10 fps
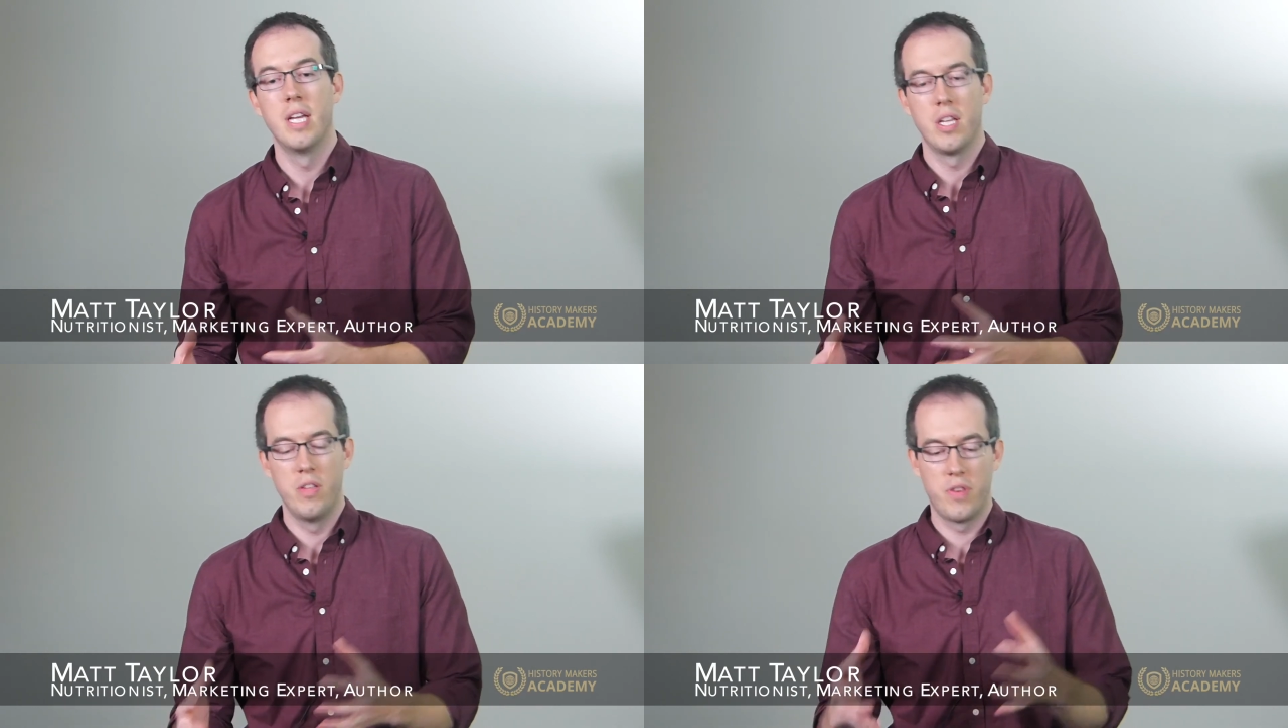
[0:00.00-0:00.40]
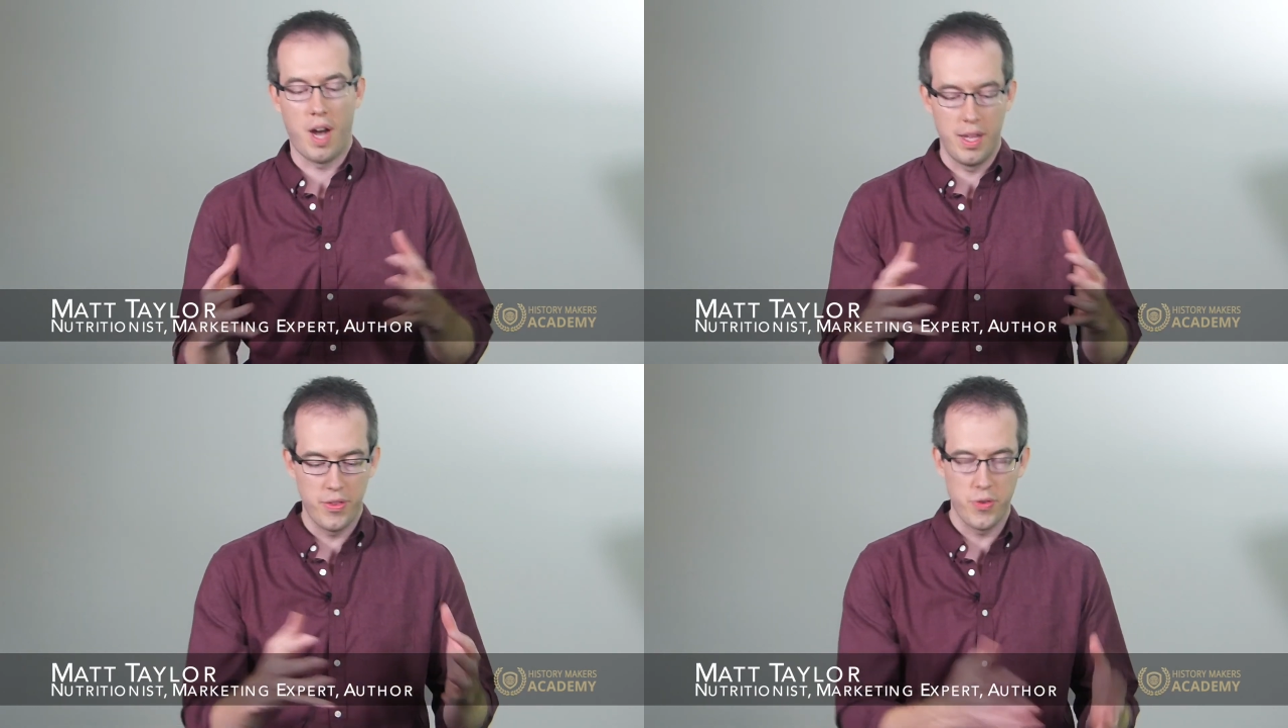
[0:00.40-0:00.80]
you've
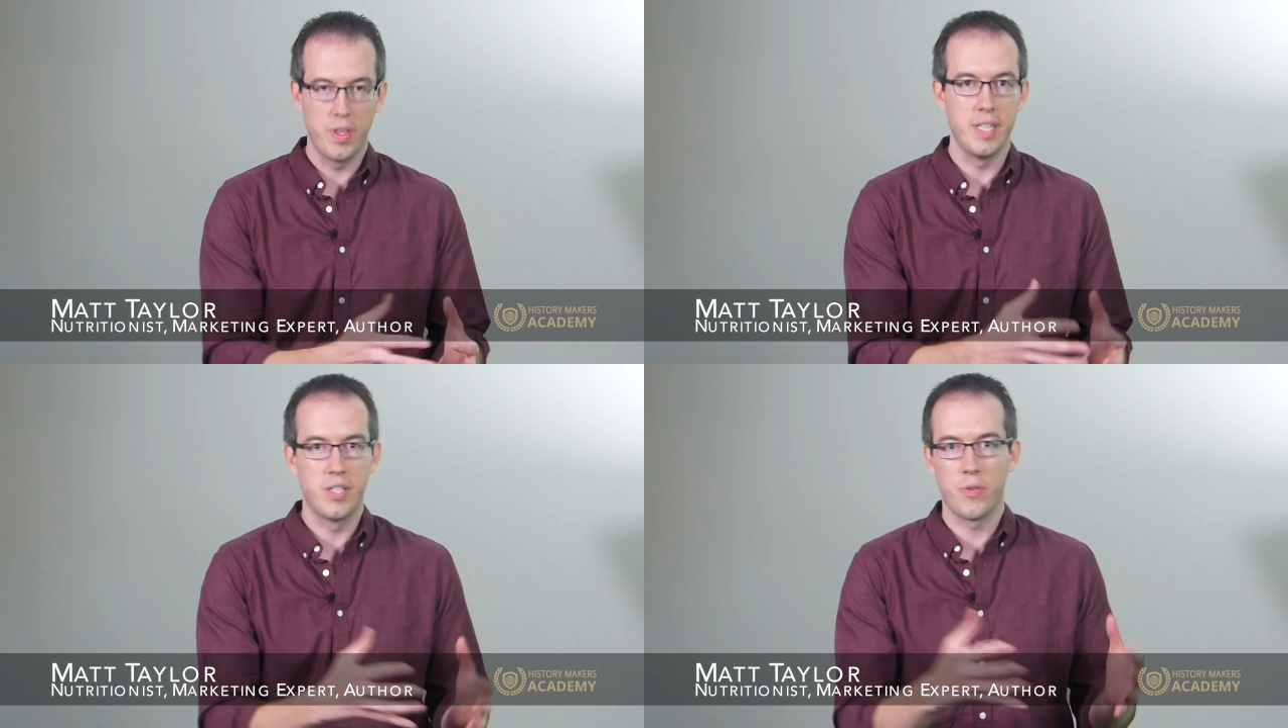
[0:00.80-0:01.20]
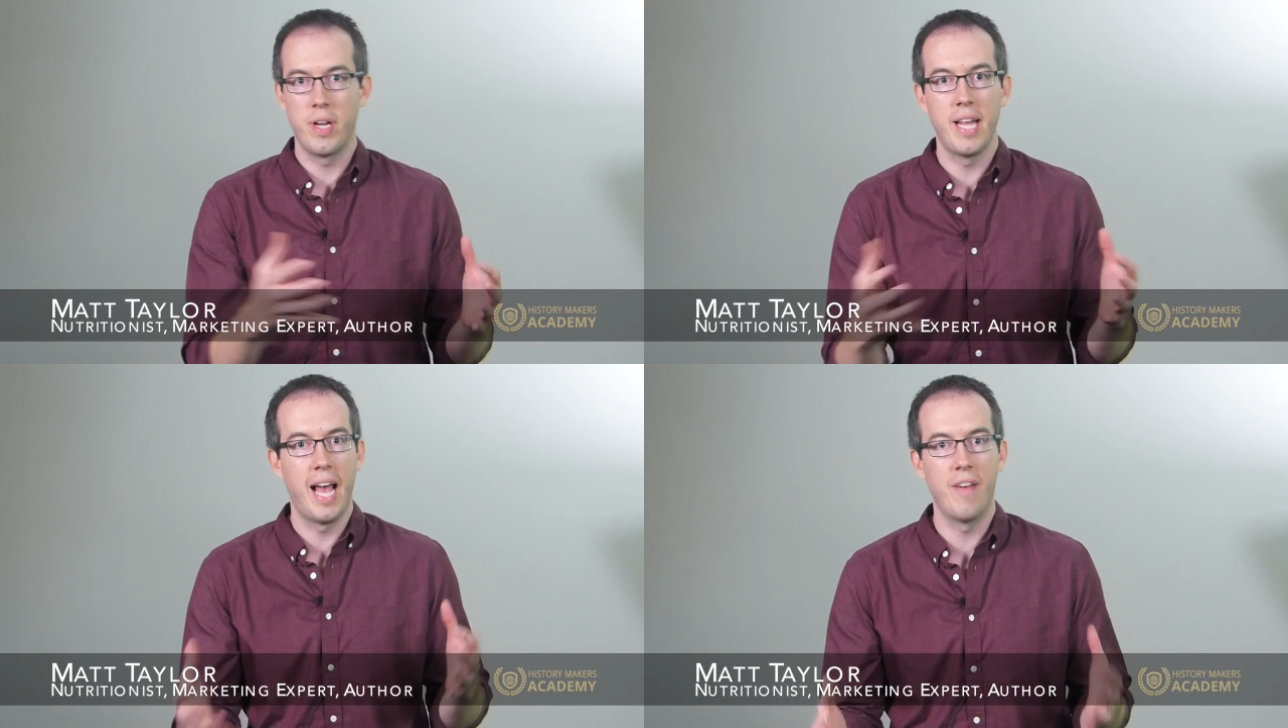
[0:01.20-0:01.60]
gone through these
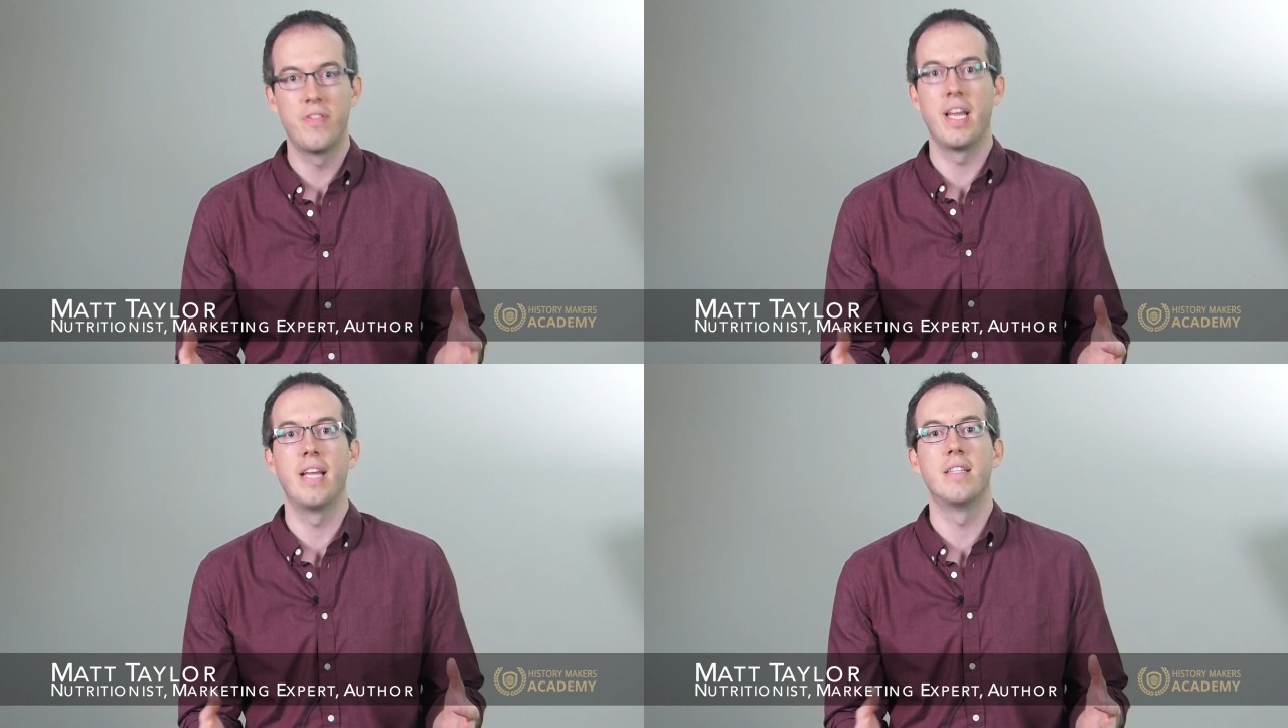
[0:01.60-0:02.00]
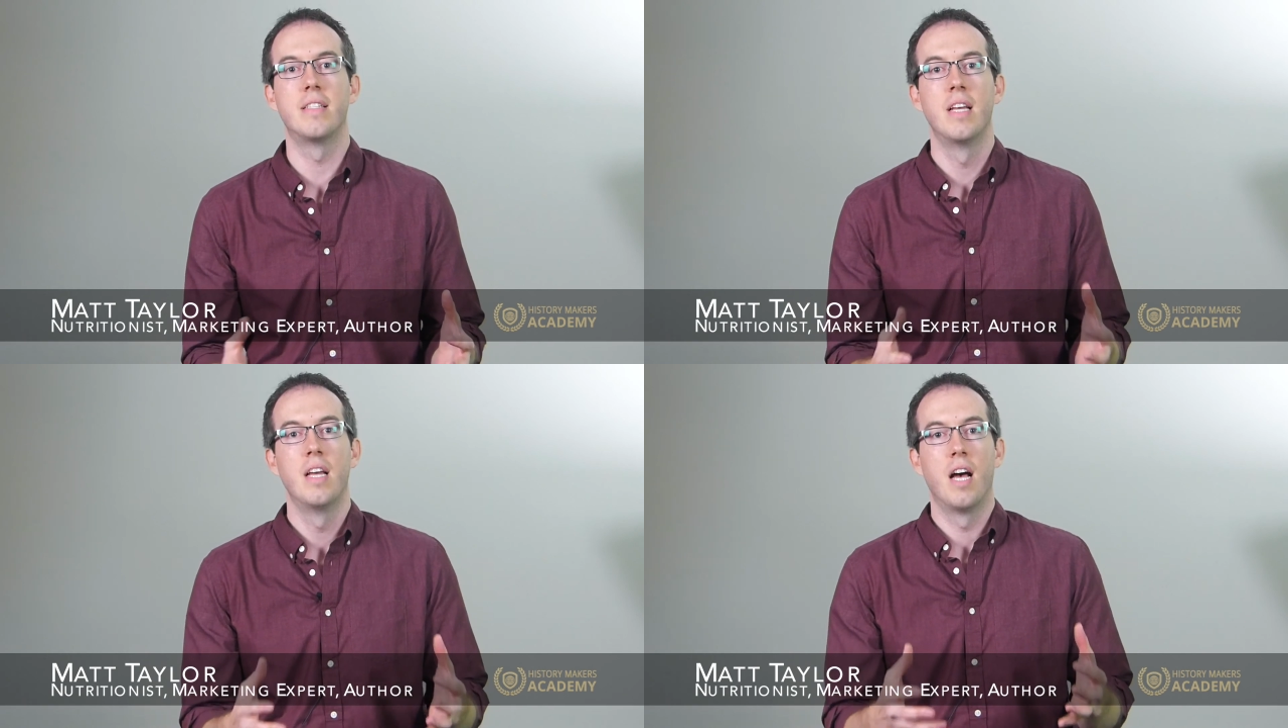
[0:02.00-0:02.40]
3.5
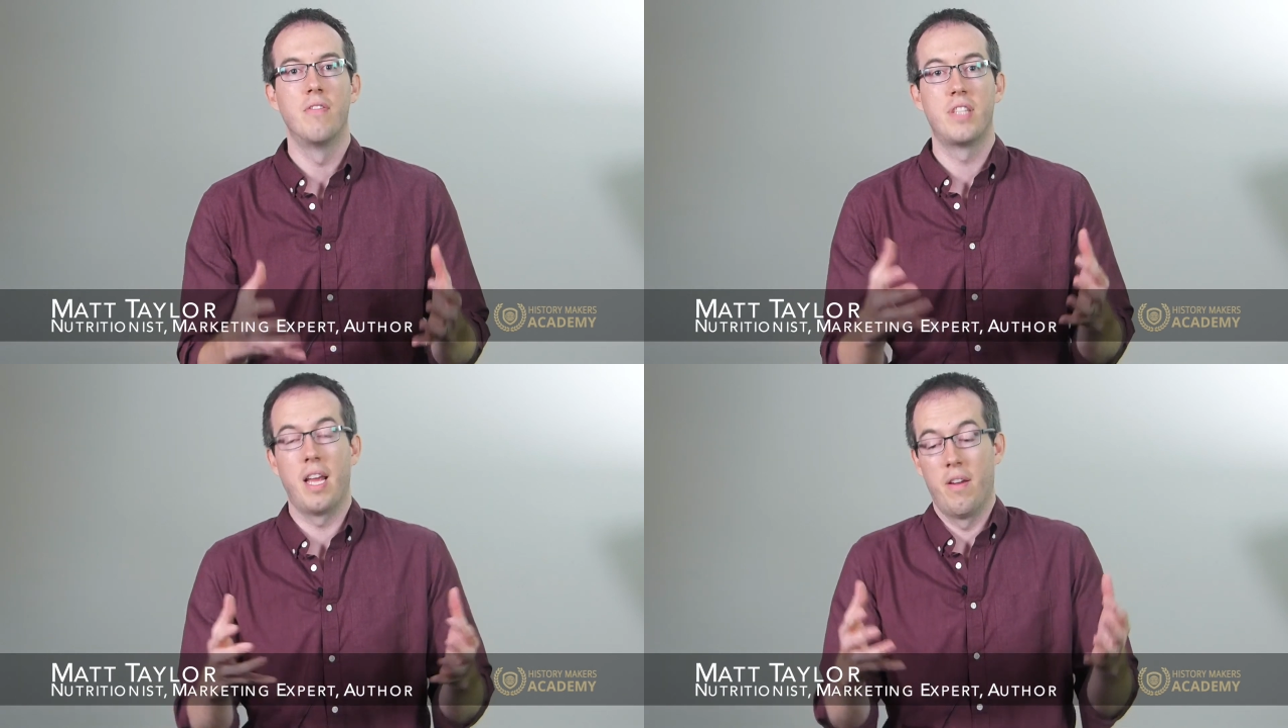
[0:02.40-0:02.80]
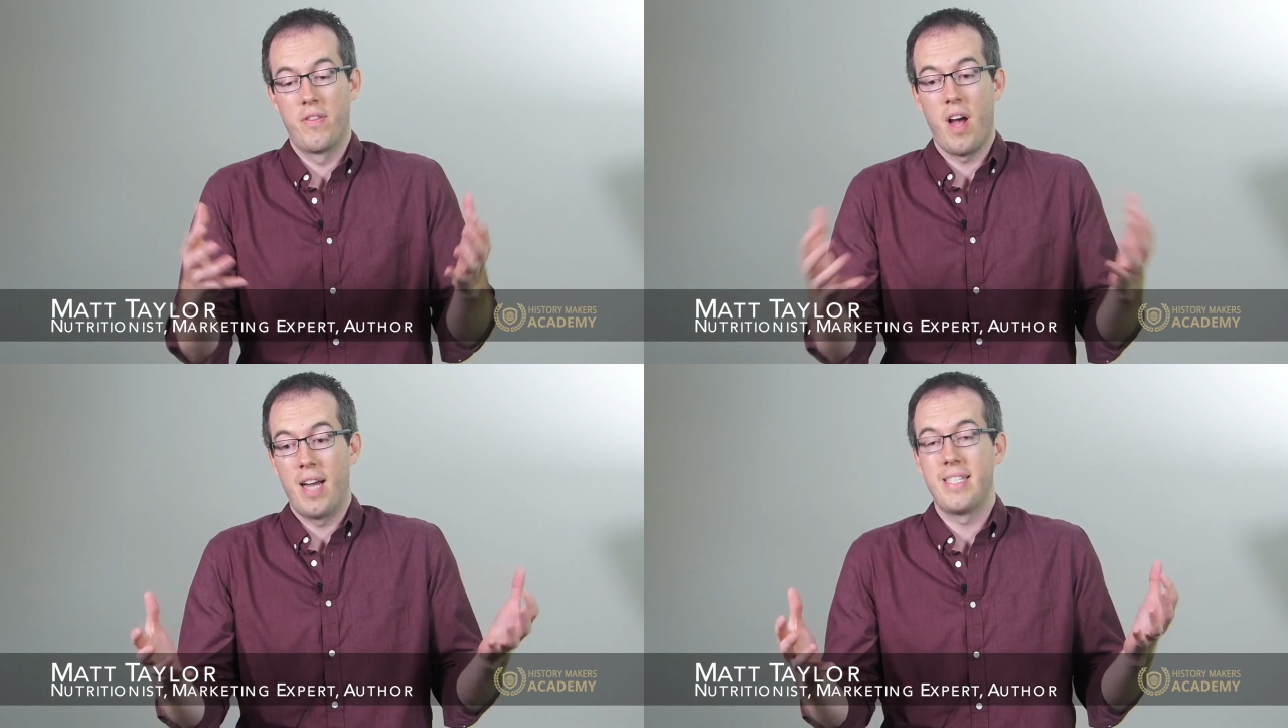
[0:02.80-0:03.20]
days
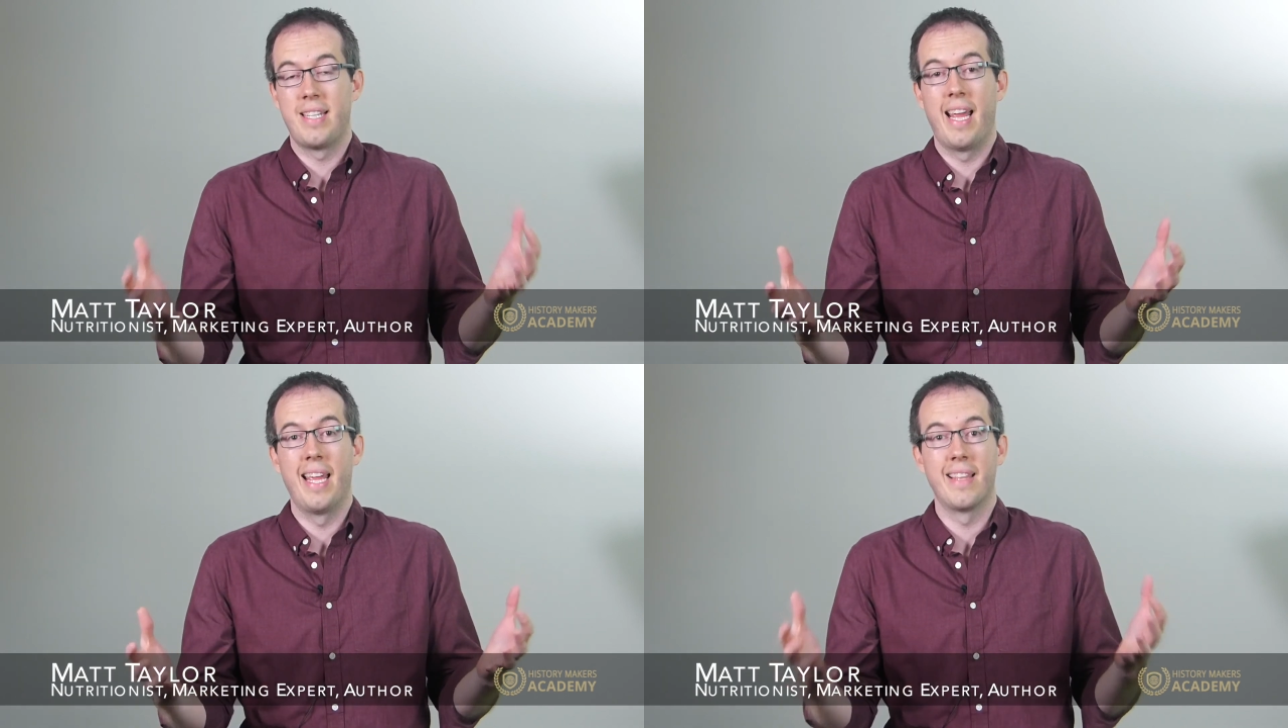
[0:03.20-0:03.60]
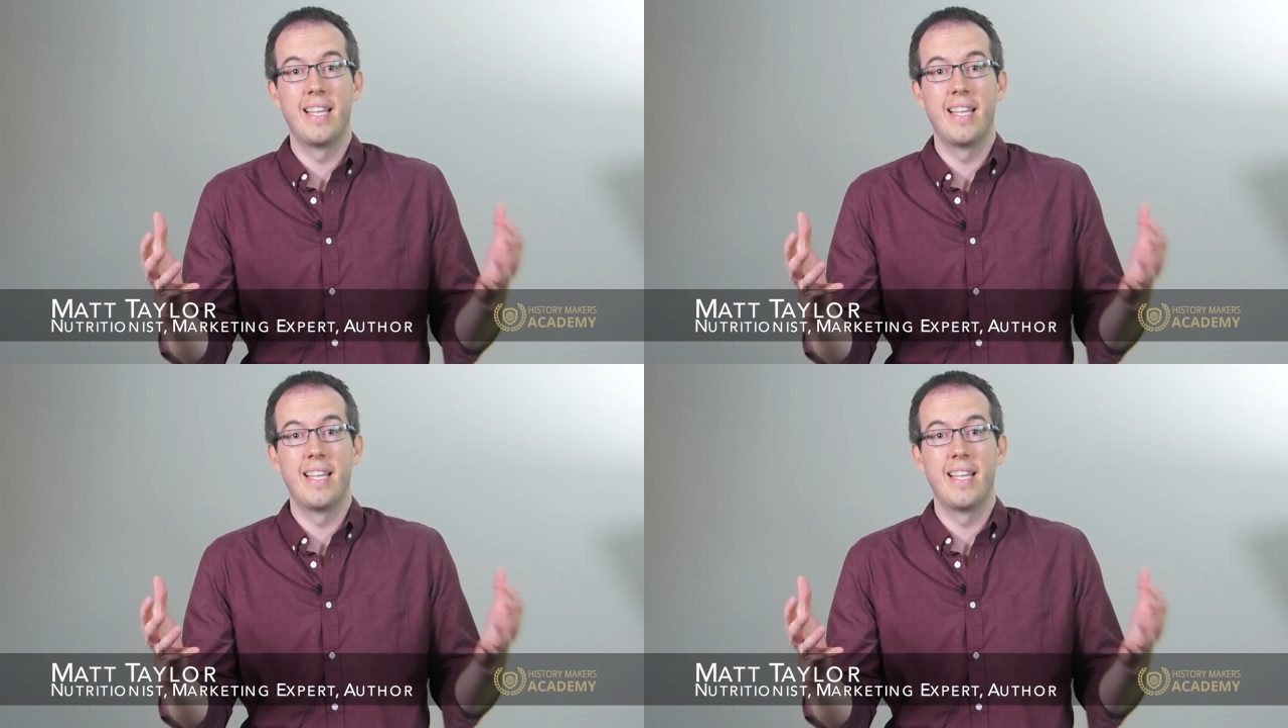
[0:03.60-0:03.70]
of God saying,